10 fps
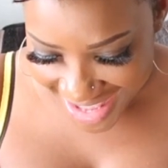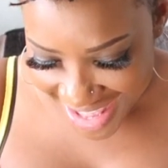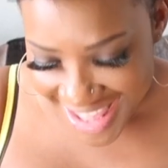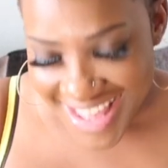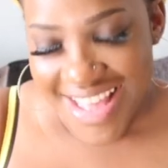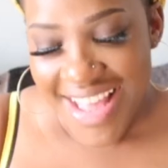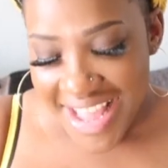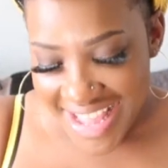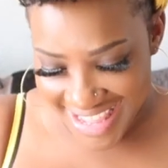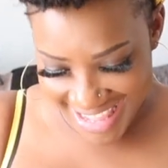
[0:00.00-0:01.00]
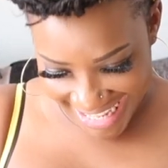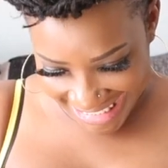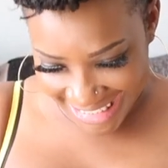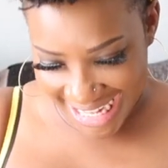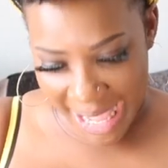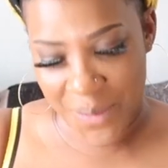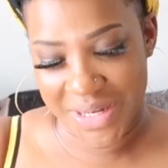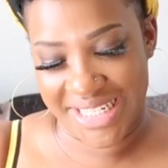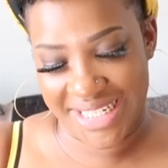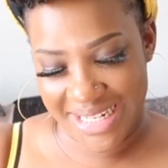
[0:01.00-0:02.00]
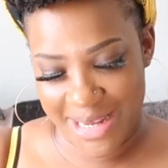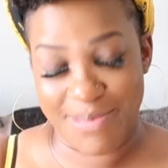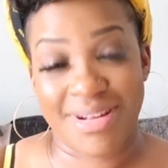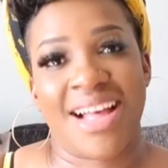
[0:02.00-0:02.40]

Yes, I will sleep.